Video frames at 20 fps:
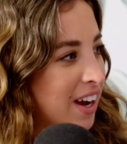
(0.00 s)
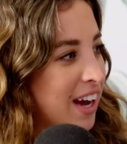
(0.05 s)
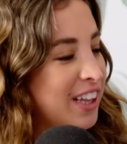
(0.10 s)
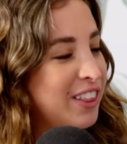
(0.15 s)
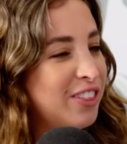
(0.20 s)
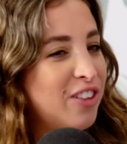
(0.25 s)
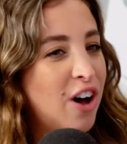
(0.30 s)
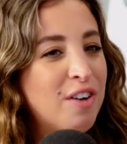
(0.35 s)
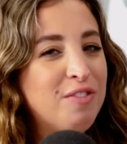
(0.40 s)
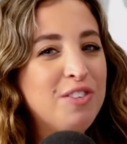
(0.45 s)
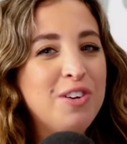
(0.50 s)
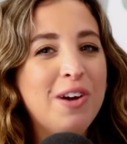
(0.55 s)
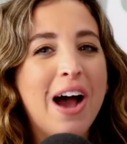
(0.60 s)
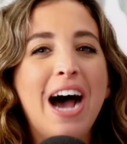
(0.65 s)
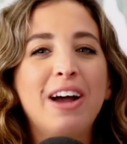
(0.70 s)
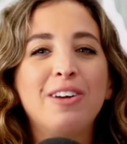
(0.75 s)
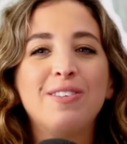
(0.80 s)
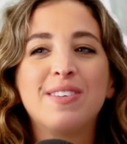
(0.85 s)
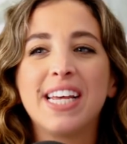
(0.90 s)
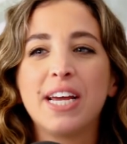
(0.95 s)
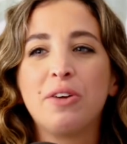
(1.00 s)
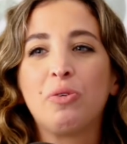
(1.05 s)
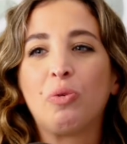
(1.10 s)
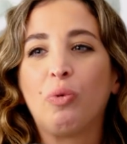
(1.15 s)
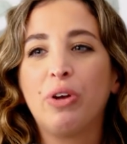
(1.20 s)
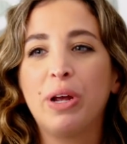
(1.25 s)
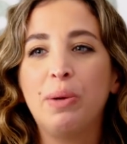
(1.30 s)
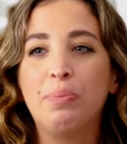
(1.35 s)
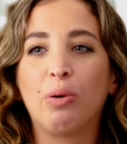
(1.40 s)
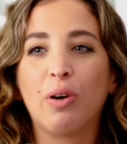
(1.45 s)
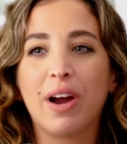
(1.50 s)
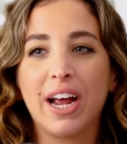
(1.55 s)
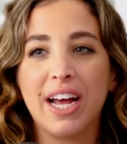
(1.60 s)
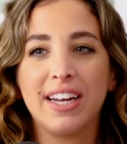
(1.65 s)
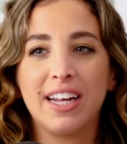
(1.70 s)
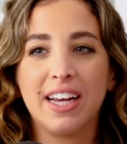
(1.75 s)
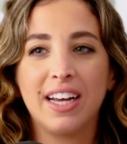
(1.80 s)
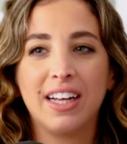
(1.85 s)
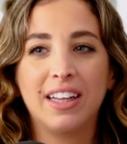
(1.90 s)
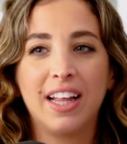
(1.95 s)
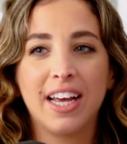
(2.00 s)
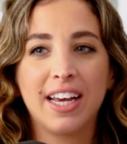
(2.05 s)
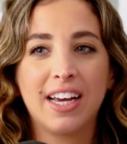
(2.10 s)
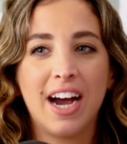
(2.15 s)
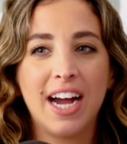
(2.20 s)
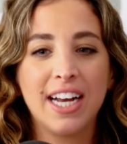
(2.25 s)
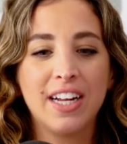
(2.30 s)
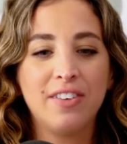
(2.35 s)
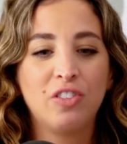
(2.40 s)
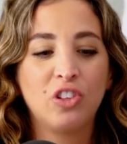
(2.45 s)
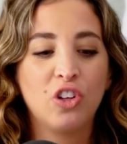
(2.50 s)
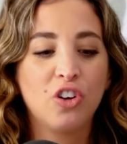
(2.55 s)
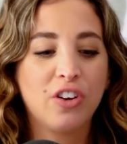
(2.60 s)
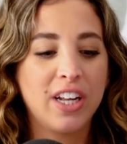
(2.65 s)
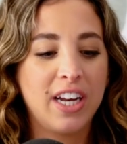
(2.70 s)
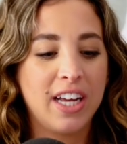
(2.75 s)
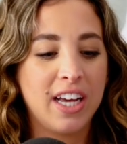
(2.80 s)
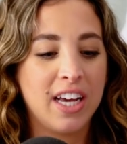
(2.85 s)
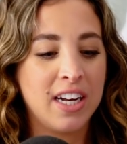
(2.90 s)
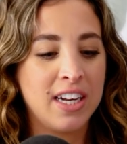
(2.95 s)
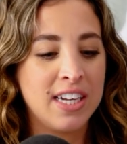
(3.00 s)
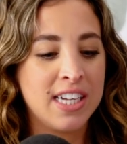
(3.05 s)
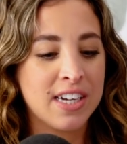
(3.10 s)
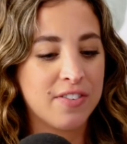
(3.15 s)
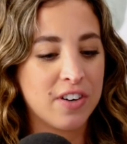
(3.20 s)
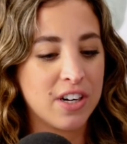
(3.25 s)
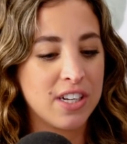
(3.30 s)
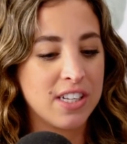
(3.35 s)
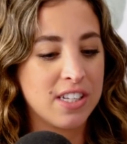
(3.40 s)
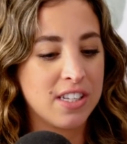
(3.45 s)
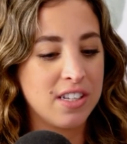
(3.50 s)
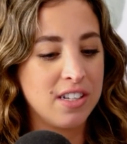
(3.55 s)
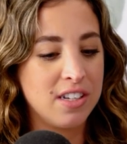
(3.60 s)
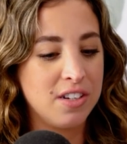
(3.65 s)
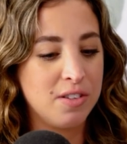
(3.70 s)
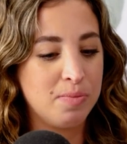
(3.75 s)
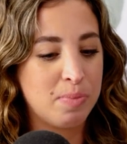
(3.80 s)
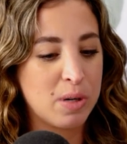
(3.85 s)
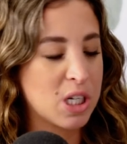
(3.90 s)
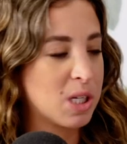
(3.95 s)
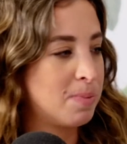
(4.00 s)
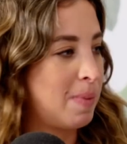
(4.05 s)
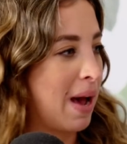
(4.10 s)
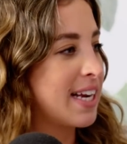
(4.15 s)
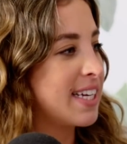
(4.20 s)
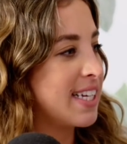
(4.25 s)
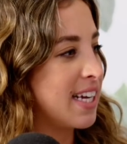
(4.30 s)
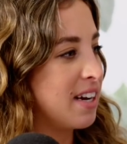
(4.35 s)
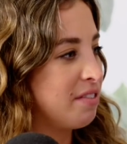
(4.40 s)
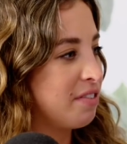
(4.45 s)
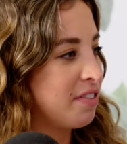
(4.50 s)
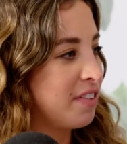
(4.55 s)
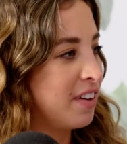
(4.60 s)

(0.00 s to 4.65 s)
I love how you say rebrand it. Like kind of look at it in a different perspective.